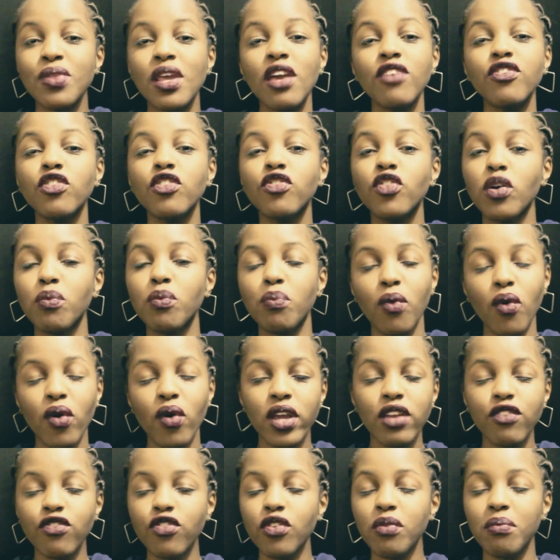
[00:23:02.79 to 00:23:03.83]
If you've got more
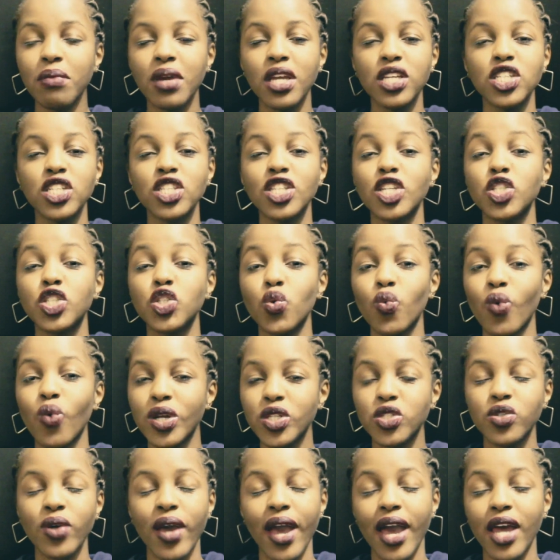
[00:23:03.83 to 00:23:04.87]
information that you
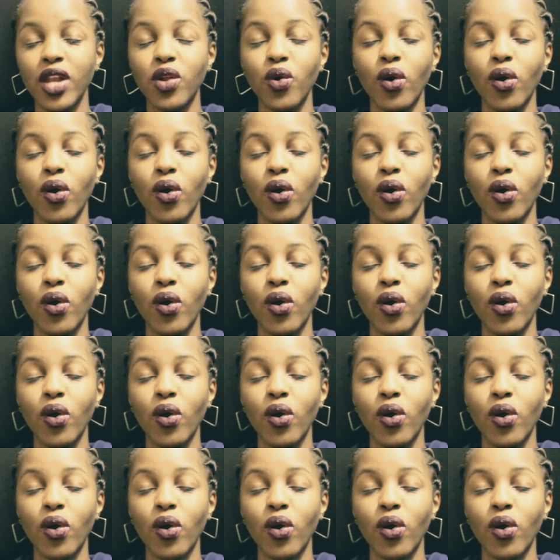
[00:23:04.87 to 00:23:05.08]
want to add